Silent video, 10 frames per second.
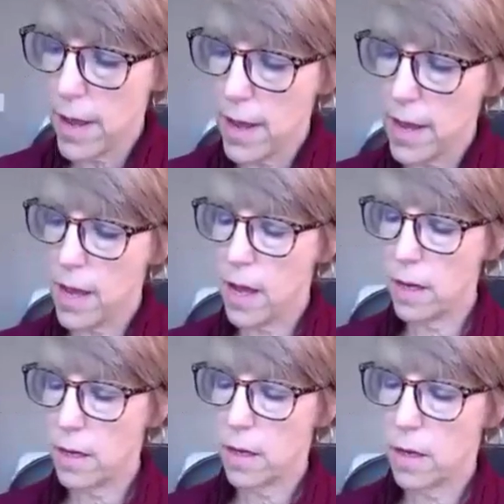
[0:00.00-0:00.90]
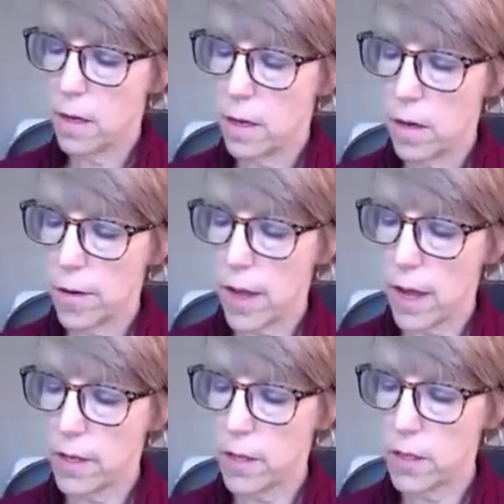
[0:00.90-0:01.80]
And okay,
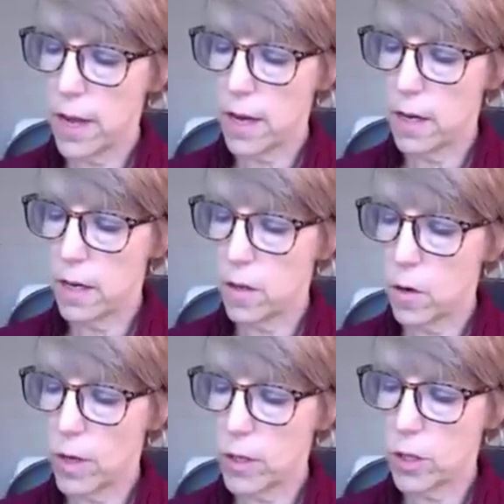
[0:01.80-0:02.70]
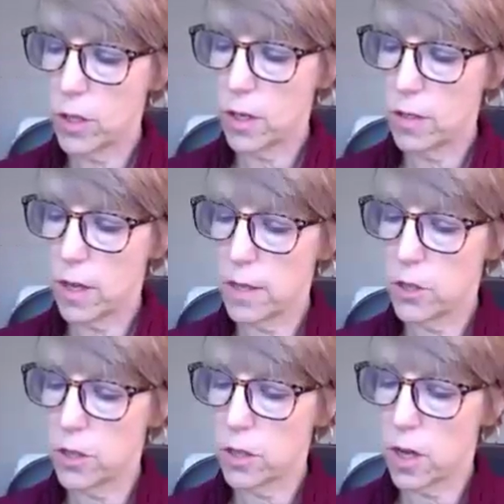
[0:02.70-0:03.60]
I just had another question. It's
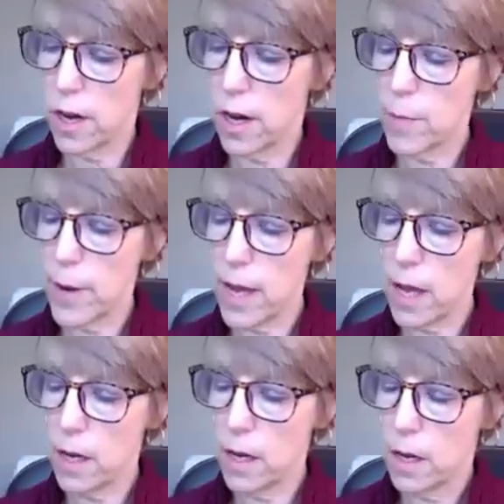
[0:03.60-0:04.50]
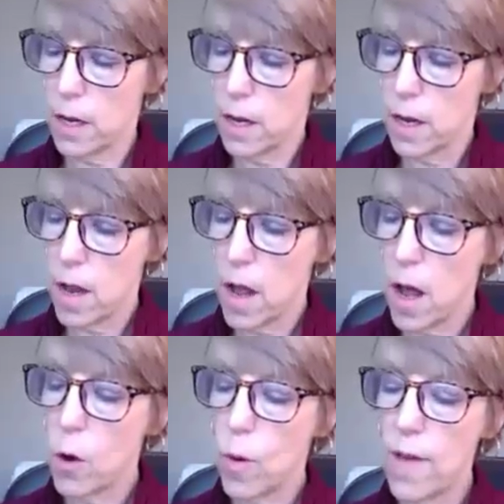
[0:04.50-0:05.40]
just gone out of my head.
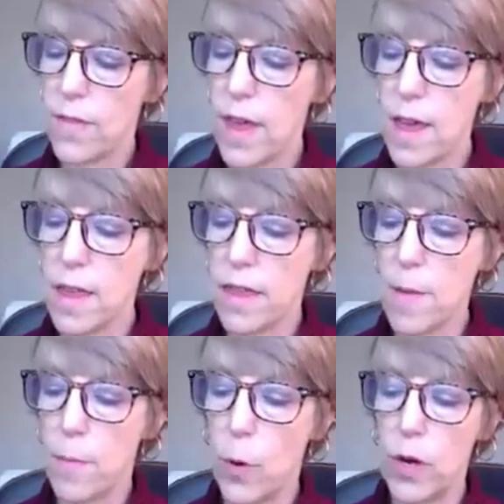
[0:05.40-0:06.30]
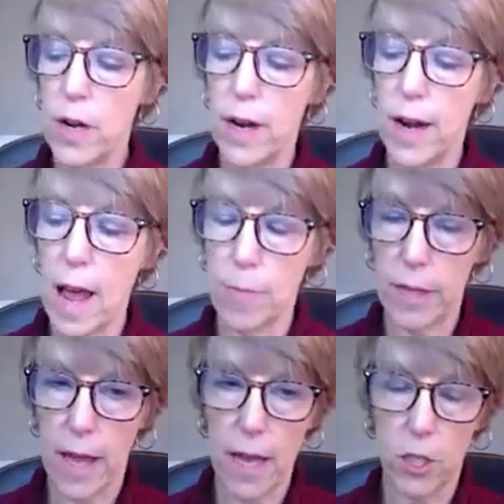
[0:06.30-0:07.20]
Oh, if they put in an
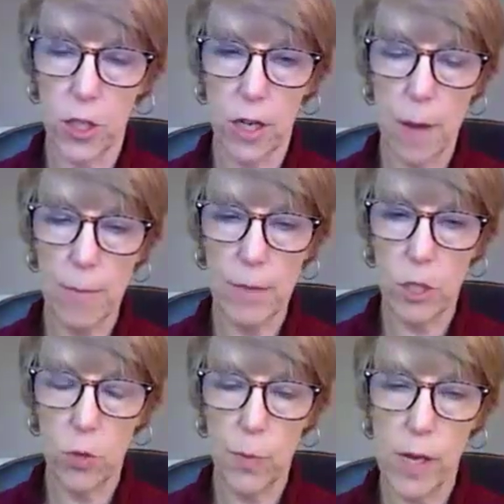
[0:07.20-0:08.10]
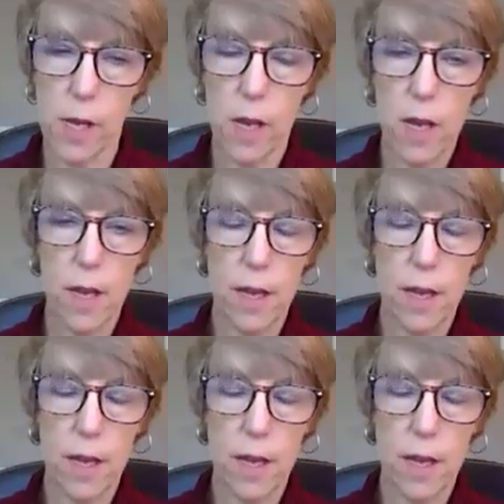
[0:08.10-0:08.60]
application, I'm assuming